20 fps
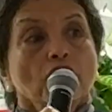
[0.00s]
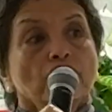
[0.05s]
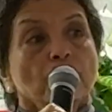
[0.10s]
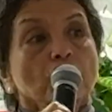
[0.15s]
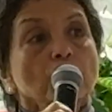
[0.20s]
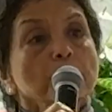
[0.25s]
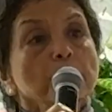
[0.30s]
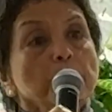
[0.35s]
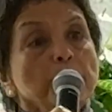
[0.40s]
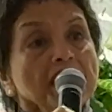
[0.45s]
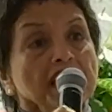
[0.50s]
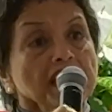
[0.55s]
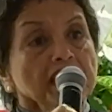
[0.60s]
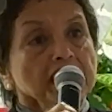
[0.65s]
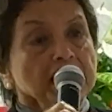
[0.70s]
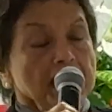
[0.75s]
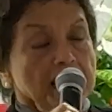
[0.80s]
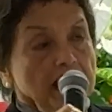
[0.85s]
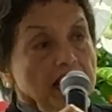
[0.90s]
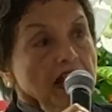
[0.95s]
for
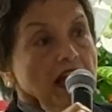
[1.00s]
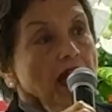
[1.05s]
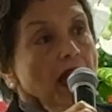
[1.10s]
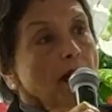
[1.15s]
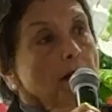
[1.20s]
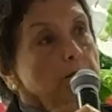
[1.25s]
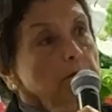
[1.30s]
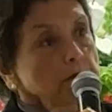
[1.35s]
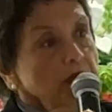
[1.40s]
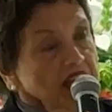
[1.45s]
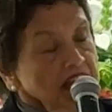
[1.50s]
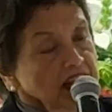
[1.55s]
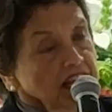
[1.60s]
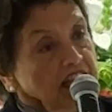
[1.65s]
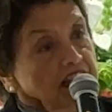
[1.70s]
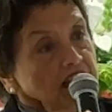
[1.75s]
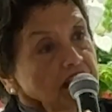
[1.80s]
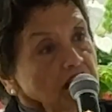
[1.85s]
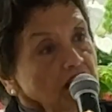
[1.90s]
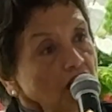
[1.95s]
many,
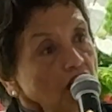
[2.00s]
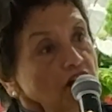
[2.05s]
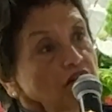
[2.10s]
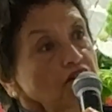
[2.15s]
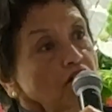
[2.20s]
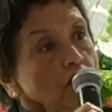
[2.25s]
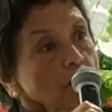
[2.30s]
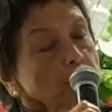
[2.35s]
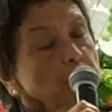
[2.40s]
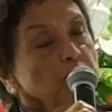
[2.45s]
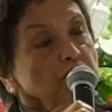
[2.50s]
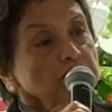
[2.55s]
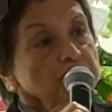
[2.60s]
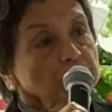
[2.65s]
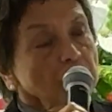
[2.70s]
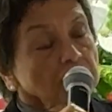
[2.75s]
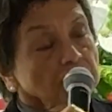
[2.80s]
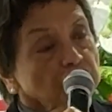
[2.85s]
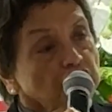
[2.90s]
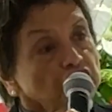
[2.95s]
many of our
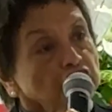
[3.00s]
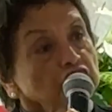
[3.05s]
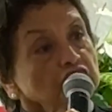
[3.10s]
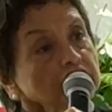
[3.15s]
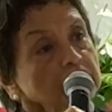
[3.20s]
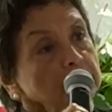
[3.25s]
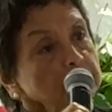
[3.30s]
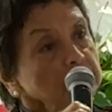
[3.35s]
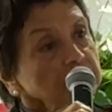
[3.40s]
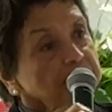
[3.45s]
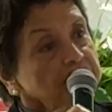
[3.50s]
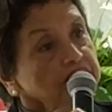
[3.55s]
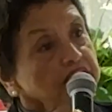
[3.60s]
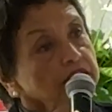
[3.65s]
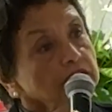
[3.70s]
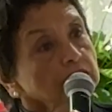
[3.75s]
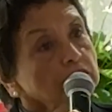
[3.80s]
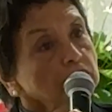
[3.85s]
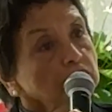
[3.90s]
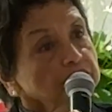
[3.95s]
production and
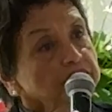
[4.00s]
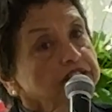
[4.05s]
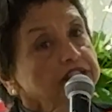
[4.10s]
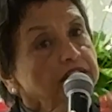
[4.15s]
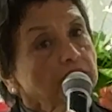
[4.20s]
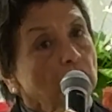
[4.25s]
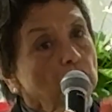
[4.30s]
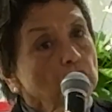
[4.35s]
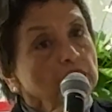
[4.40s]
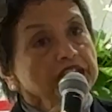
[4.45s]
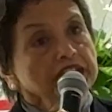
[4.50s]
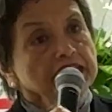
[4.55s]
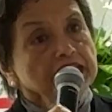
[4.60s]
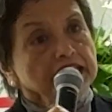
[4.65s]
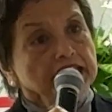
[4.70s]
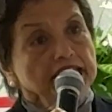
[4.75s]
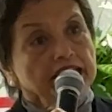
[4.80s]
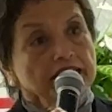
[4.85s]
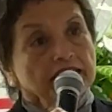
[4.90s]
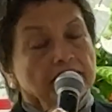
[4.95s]
materials that we
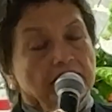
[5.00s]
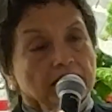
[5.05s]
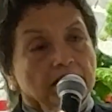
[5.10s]
need.